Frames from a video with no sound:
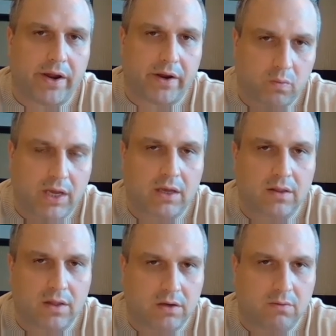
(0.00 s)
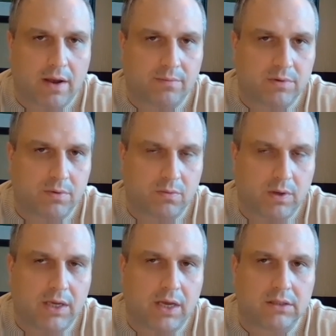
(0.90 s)
week, and then you ramped up on your
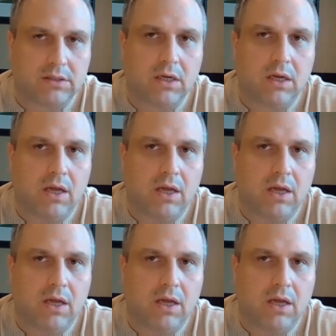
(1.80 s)
weekends.